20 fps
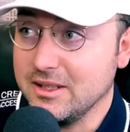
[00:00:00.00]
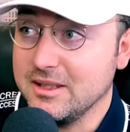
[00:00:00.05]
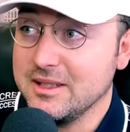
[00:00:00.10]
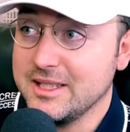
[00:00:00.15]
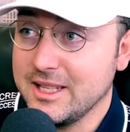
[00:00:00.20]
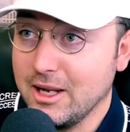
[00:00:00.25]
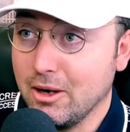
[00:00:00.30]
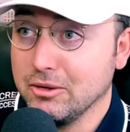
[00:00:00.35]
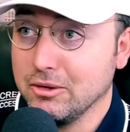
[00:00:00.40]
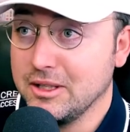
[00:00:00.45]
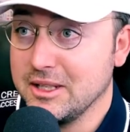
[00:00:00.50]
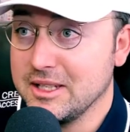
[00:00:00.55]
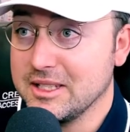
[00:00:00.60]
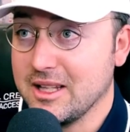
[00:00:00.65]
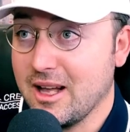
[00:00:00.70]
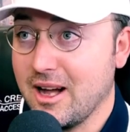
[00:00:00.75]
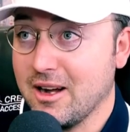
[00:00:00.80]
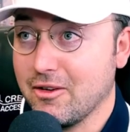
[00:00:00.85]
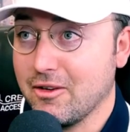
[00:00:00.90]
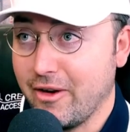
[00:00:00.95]
Sell this
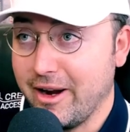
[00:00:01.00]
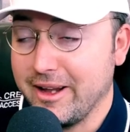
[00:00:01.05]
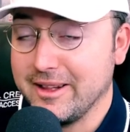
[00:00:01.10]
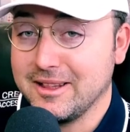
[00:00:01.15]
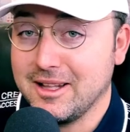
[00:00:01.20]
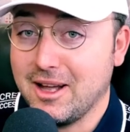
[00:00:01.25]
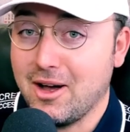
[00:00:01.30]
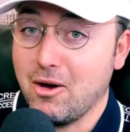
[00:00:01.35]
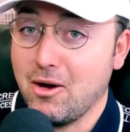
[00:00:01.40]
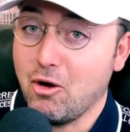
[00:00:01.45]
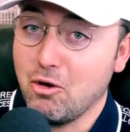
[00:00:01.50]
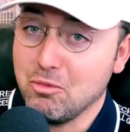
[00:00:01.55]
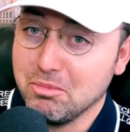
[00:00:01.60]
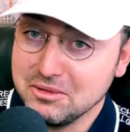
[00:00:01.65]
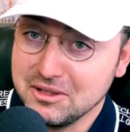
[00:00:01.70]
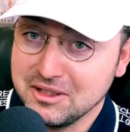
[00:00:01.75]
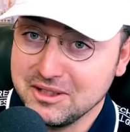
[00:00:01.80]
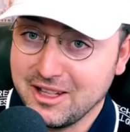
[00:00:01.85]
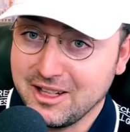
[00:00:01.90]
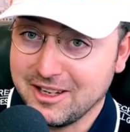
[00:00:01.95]
stock right now,
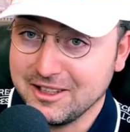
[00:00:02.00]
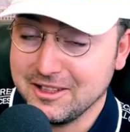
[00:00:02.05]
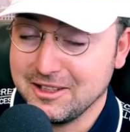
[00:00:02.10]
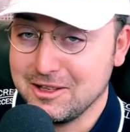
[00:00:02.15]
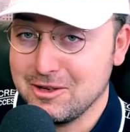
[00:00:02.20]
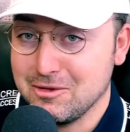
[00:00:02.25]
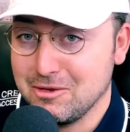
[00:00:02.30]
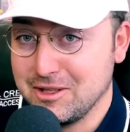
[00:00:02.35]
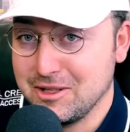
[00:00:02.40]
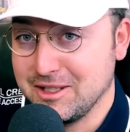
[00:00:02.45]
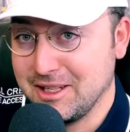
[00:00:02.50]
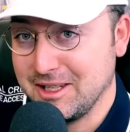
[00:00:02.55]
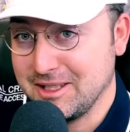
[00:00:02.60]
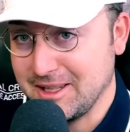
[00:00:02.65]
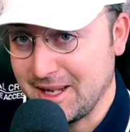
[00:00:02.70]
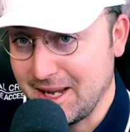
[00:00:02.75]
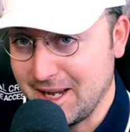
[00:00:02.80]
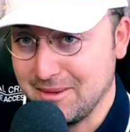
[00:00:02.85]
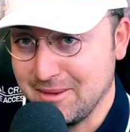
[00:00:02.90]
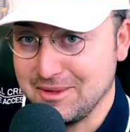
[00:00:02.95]
opening the article it says
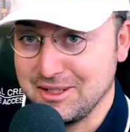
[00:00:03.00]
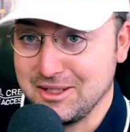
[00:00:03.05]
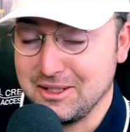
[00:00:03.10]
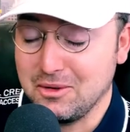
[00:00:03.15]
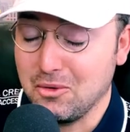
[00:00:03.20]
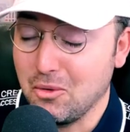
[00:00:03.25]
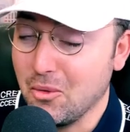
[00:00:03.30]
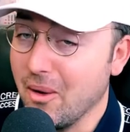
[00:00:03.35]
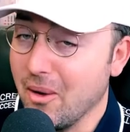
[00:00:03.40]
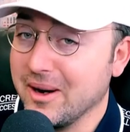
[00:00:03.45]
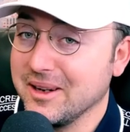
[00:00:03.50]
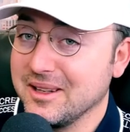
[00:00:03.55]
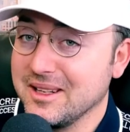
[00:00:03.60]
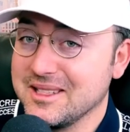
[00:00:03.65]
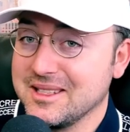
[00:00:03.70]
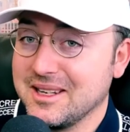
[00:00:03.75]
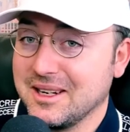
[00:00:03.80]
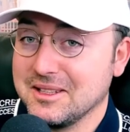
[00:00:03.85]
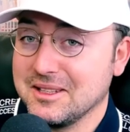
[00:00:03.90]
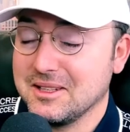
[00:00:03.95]
AMC. Where are
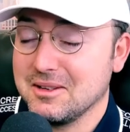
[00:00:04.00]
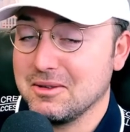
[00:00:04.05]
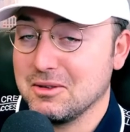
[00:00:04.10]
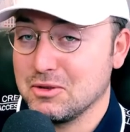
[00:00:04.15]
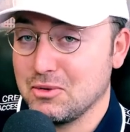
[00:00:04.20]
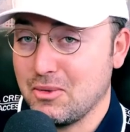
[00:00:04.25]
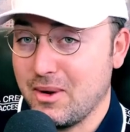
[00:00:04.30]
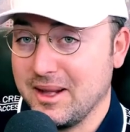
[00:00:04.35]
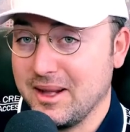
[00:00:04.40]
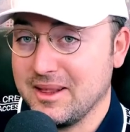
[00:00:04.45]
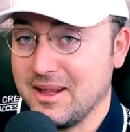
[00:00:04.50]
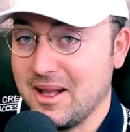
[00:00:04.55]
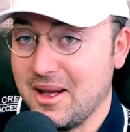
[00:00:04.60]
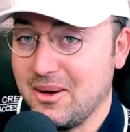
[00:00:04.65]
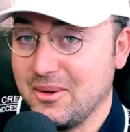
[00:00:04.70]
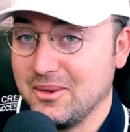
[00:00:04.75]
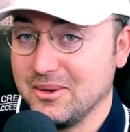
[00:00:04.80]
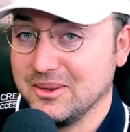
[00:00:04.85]
these articles right now?